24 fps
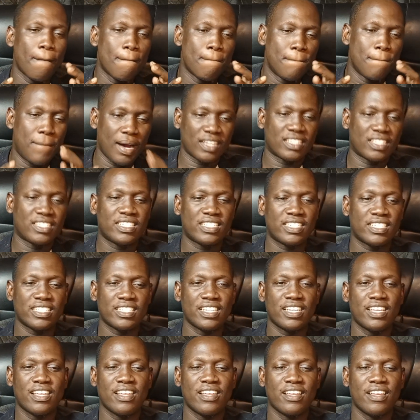But
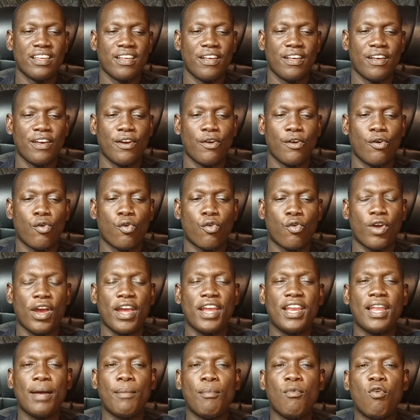
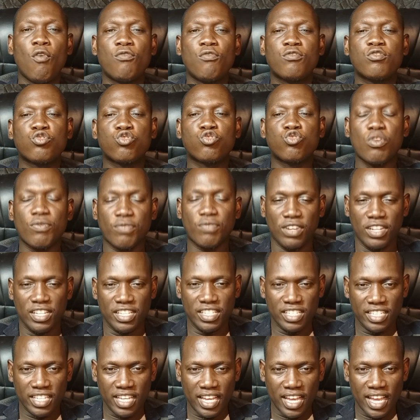Raila moved
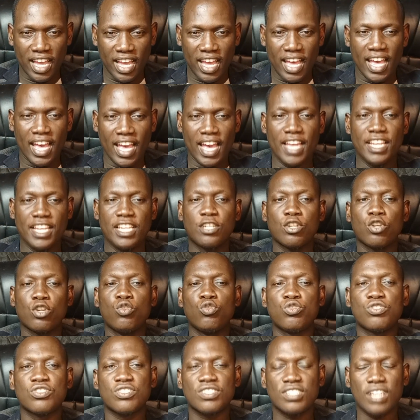swiftly and
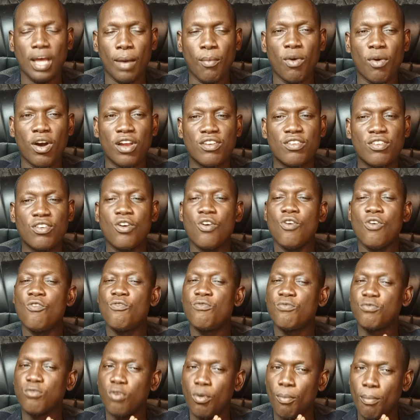introduced someone
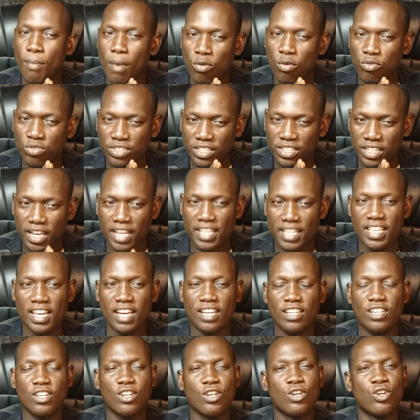from Mount
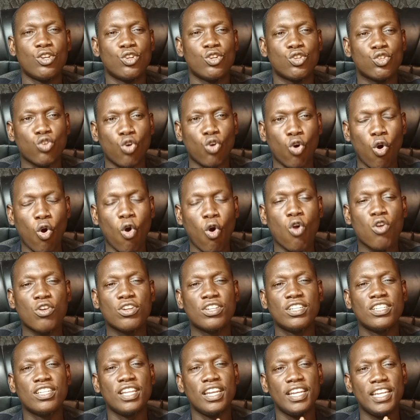Kenya to
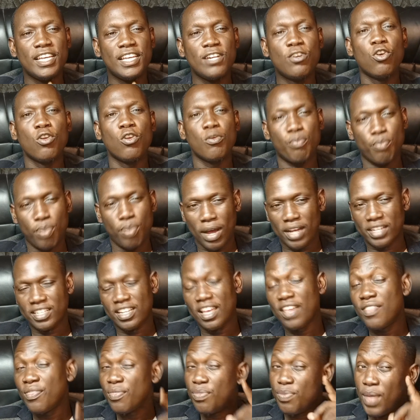hold the legal
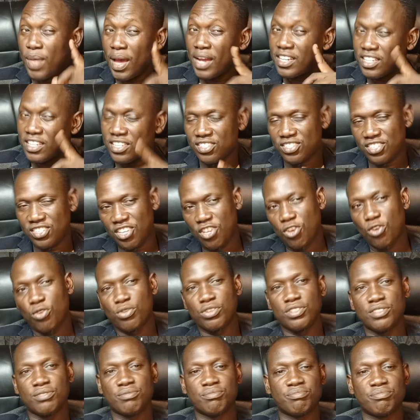part, and that is
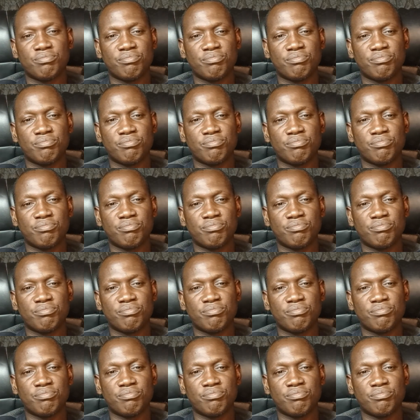Kioni.